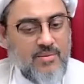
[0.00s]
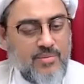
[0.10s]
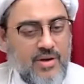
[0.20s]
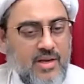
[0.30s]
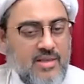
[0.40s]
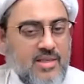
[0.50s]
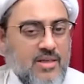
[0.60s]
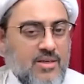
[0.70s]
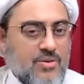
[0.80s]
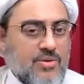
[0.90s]
Prayers
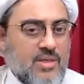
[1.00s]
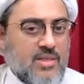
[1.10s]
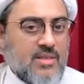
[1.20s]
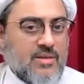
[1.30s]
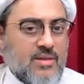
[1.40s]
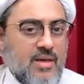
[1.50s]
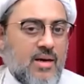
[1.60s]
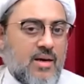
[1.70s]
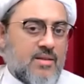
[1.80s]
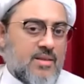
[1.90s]
and duties
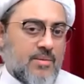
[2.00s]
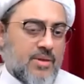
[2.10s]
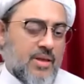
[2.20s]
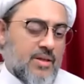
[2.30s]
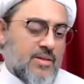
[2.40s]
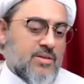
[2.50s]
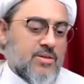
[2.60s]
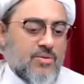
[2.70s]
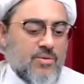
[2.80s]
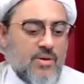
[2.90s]
are something else.
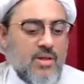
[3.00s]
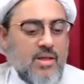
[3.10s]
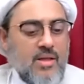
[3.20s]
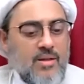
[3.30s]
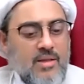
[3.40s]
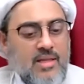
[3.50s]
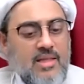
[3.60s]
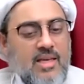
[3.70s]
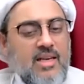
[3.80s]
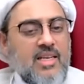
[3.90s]
So the
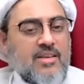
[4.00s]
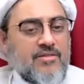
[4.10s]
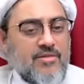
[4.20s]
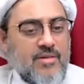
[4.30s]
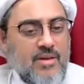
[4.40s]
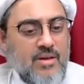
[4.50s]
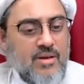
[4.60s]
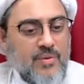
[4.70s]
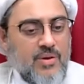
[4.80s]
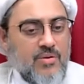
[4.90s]
taklif,
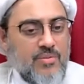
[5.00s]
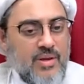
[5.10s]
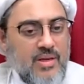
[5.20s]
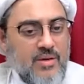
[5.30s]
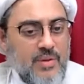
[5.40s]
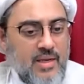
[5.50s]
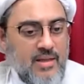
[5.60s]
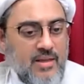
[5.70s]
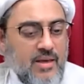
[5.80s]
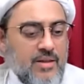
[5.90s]
we don't bring it with
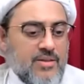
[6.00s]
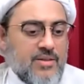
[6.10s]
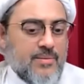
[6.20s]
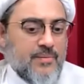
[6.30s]
anything else.